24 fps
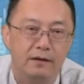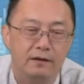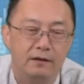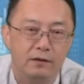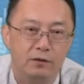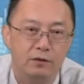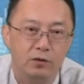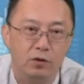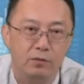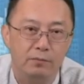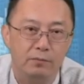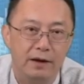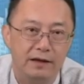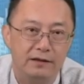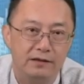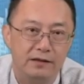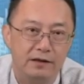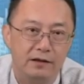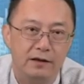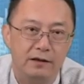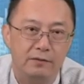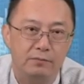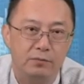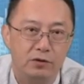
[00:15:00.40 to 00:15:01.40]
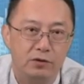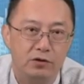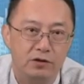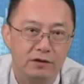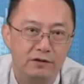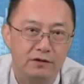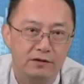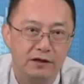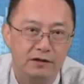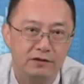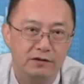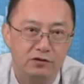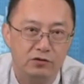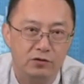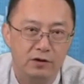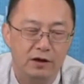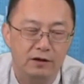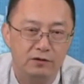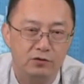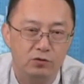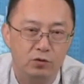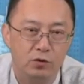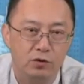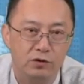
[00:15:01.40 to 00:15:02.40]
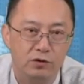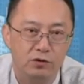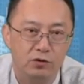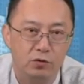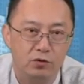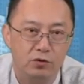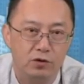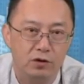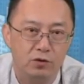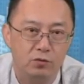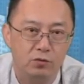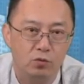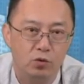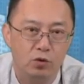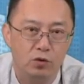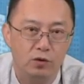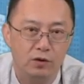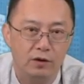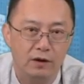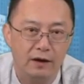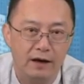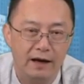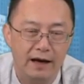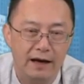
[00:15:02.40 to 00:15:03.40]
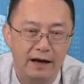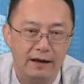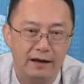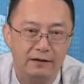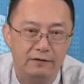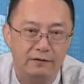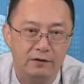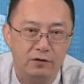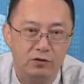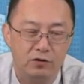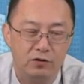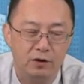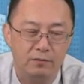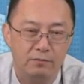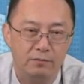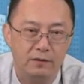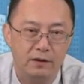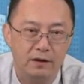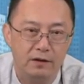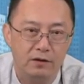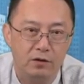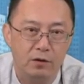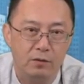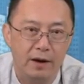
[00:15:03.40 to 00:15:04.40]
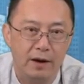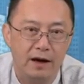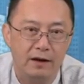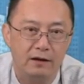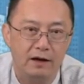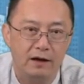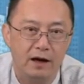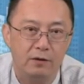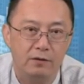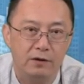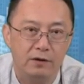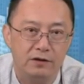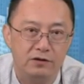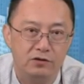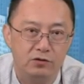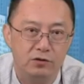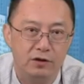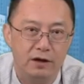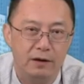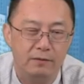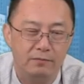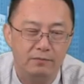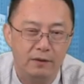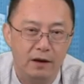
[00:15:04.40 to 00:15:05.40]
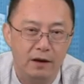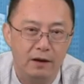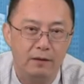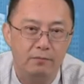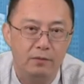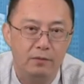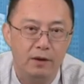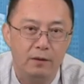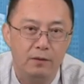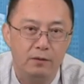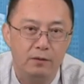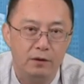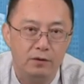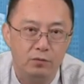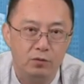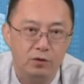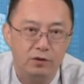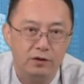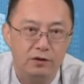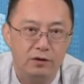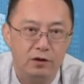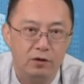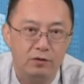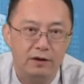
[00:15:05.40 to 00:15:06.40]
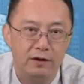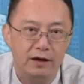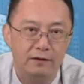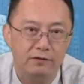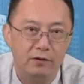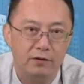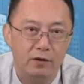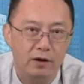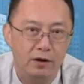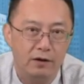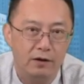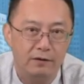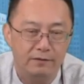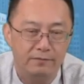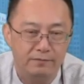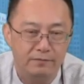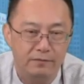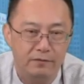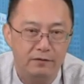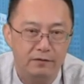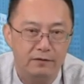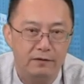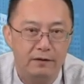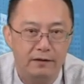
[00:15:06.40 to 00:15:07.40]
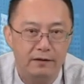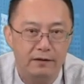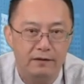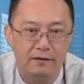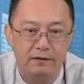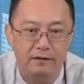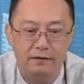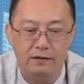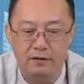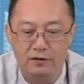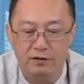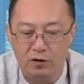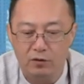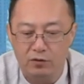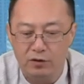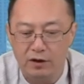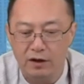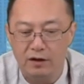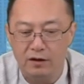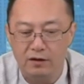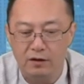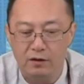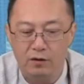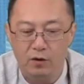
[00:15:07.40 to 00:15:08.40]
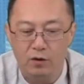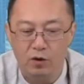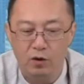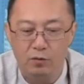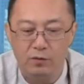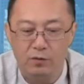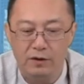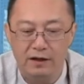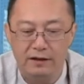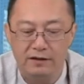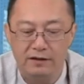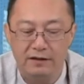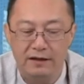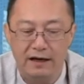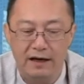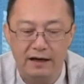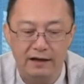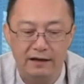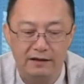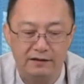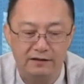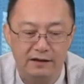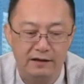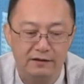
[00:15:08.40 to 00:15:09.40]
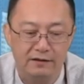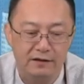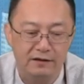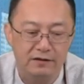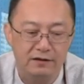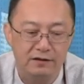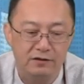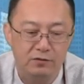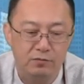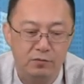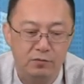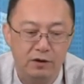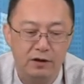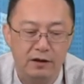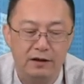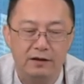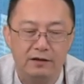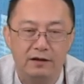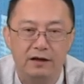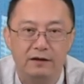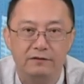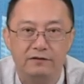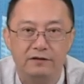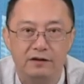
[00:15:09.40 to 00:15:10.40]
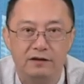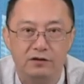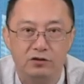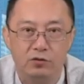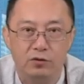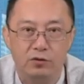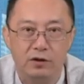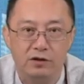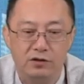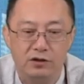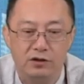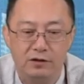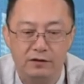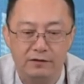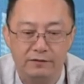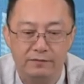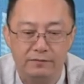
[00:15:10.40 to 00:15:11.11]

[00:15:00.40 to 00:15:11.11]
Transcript: You're basically pushing things straight toward nuclear war, and even Trump, no matter how extreme, probably wouldn't go that far. So here, all we can say is that this is a really tough situation.